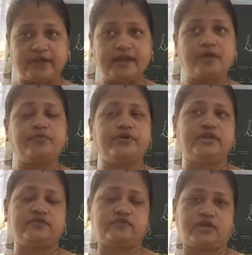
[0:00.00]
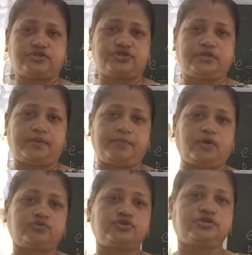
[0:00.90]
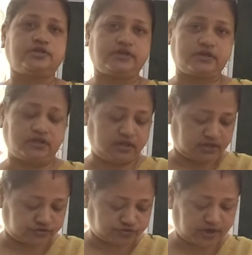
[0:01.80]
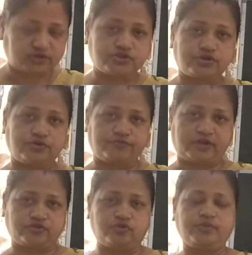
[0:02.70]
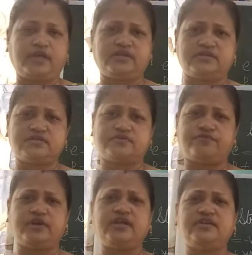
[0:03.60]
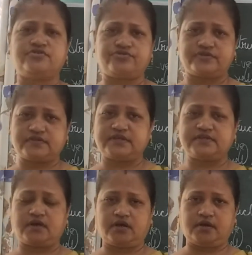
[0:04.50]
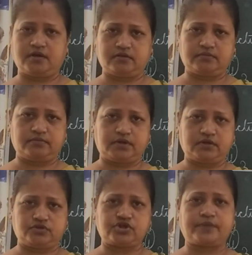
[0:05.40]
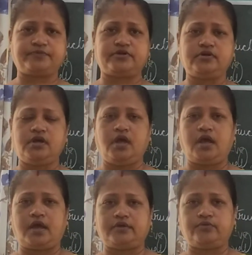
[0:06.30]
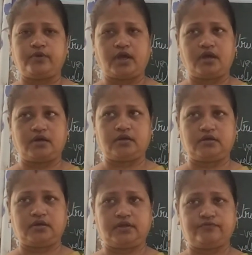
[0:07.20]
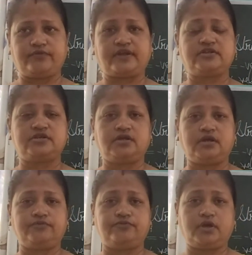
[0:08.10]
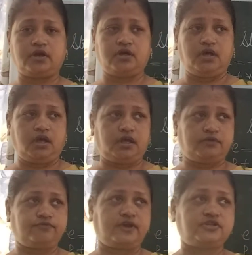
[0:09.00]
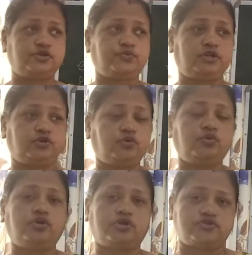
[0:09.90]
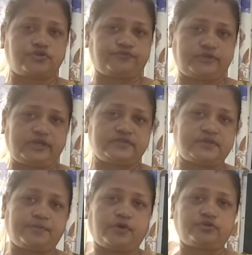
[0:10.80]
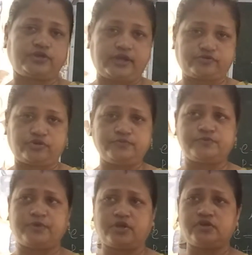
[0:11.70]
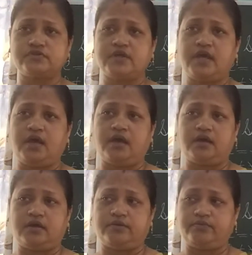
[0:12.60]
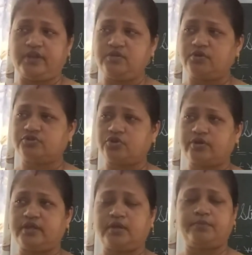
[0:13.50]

elaborate discussion about the structure of atom, and it is a very interesting chapter. And in fact, if In fact, you will know lots of things about the atoms, because when you are talking